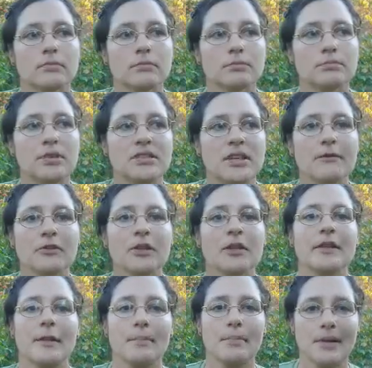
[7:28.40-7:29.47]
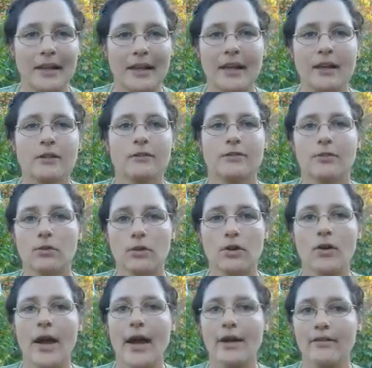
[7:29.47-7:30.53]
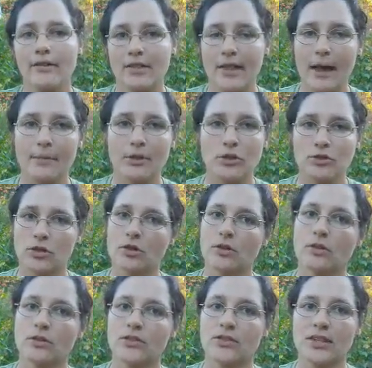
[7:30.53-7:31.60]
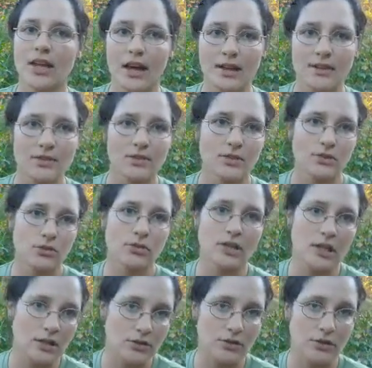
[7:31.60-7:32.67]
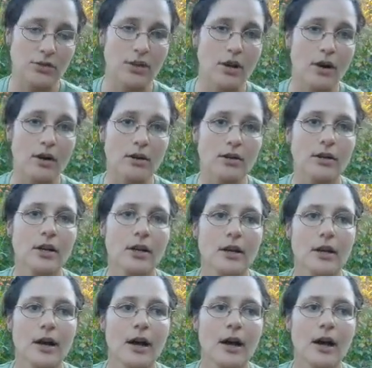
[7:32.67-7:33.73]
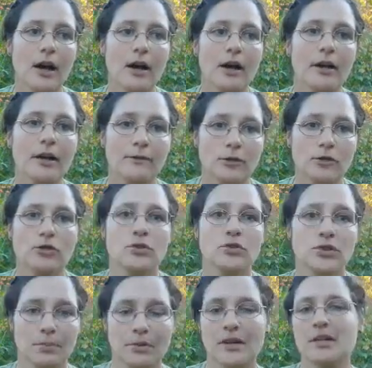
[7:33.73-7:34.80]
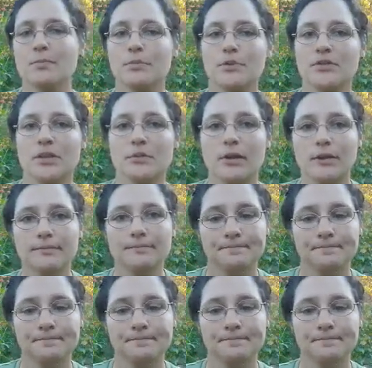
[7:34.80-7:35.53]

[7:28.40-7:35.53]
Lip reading: definitely like plan for having that mature sized tree in your yard, if you choose to plant a persimmon.